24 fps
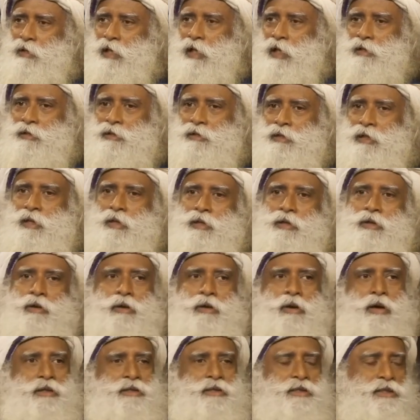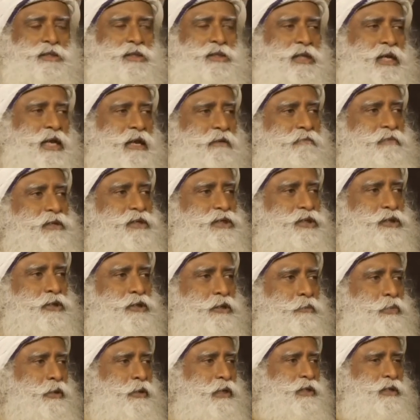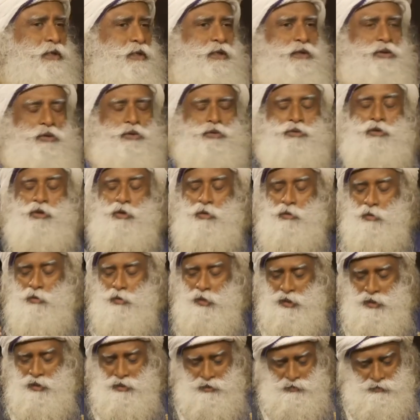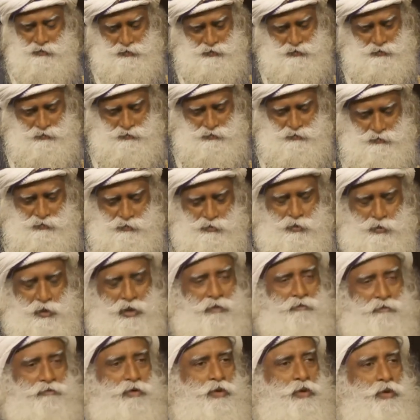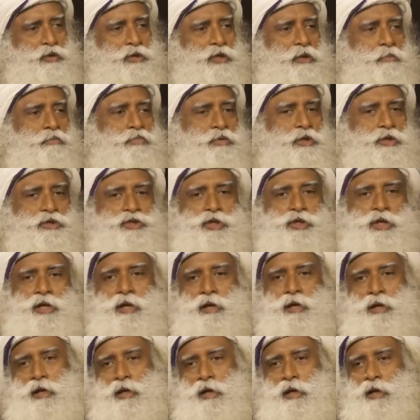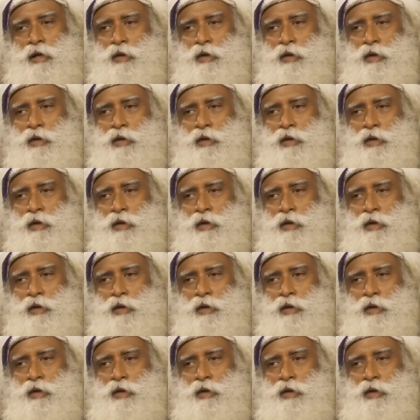that your oxygen levels are depleting, you don't know anything, you have no temperature,